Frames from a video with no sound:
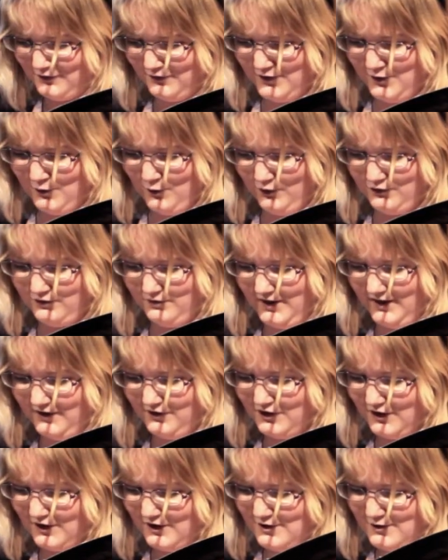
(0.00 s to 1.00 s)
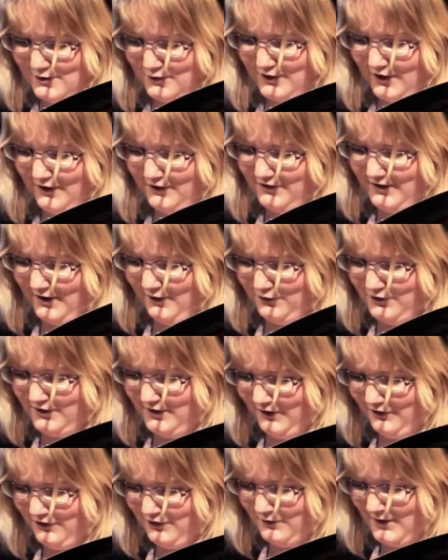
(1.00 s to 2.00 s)
the ordinary and to lose ourselves in
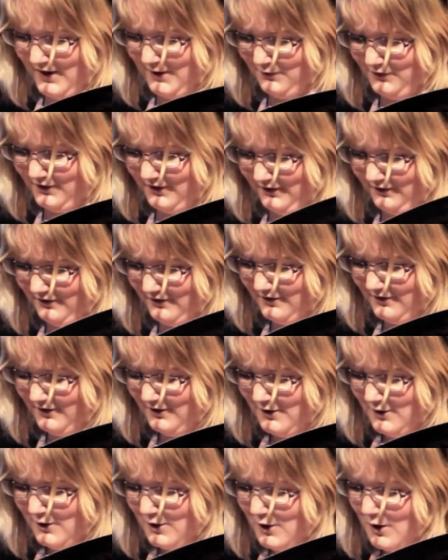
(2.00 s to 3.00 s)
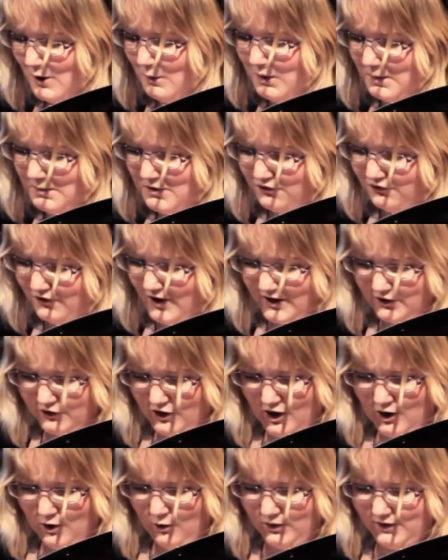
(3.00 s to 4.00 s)
our surroundings. When we find a
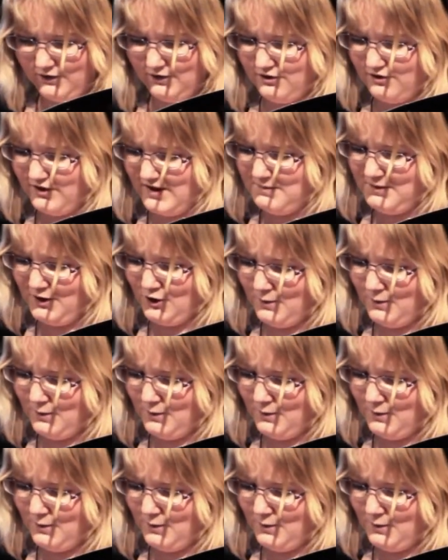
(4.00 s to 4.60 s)
hole in the theming or